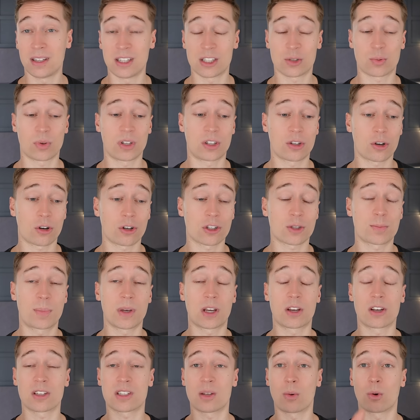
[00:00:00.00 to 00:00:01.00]
in these returns
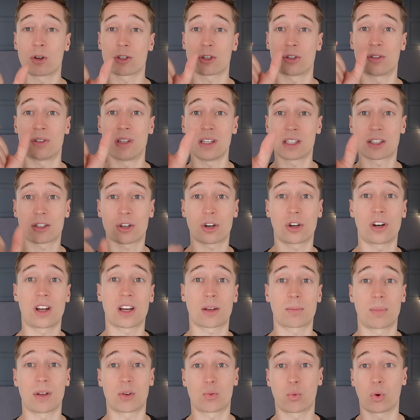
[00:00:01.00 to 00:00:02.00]
because there was a
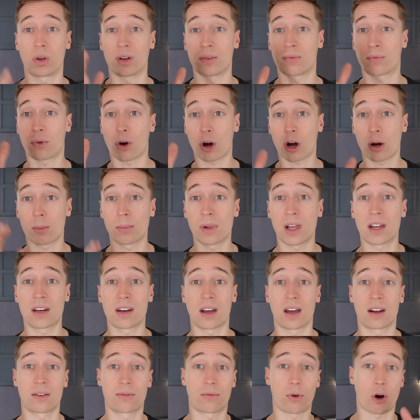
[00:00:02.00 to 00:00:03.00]
disconnect between farmland
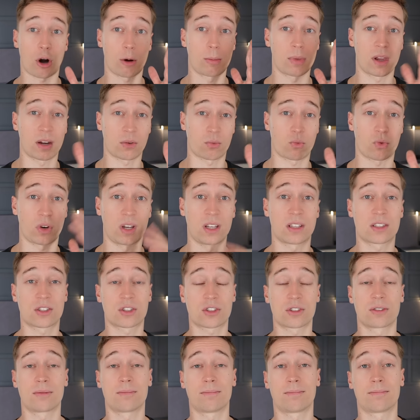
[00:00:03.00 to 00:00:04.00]
and farmland
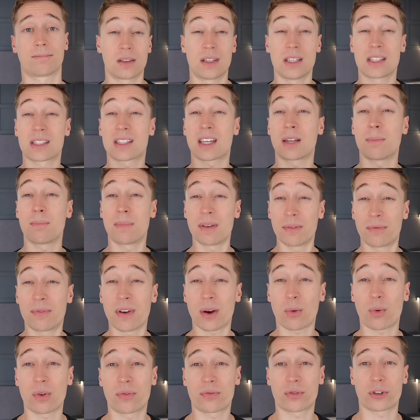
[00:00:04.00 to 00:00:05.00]
REITs. This can be
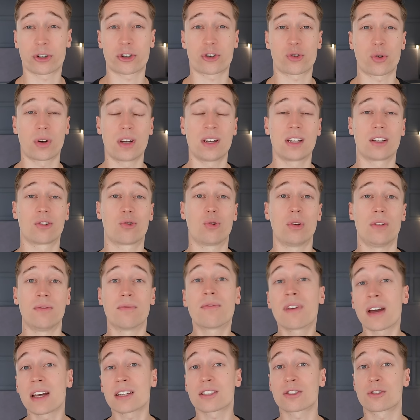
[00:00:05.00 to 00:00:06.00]
very frustrating to
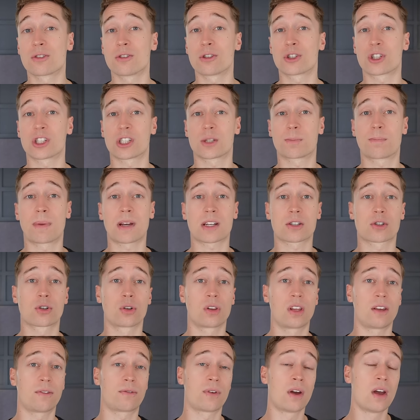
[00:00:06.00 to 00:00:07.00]
investors,
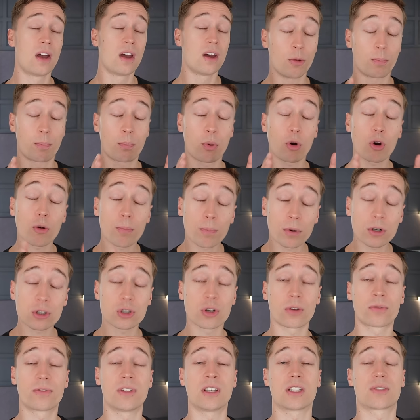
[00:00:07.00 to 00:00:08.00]
especially if the
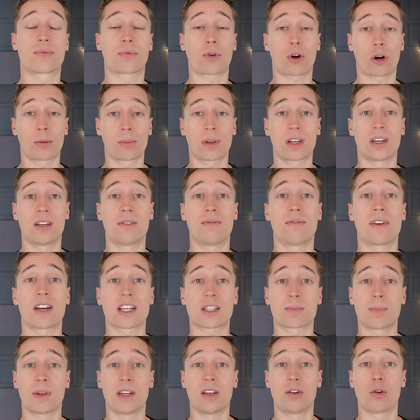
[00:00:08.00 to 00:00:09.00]
purpose of this farmland
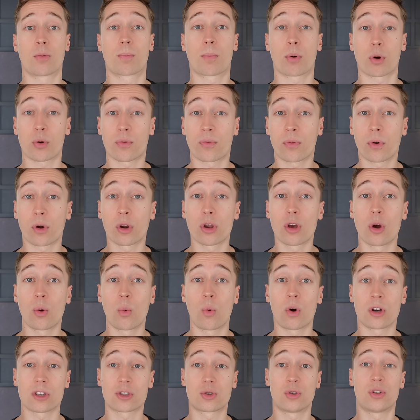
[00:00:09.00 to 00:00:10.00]
investment in your portfolio
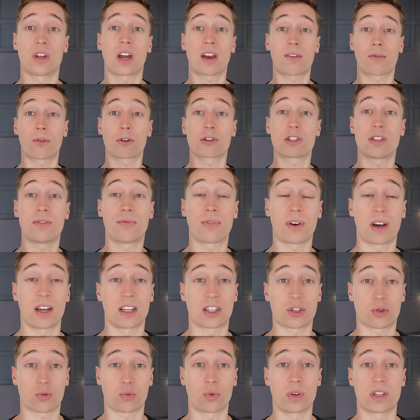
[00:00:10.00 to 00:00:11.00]
was to diversify
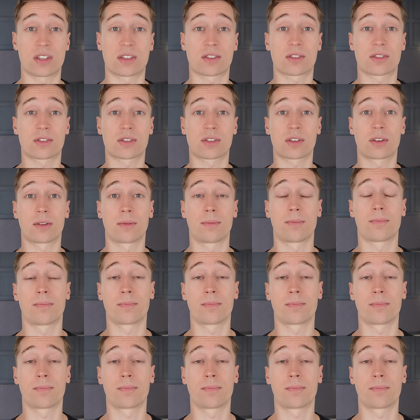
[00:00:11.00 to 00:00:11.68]
its risks.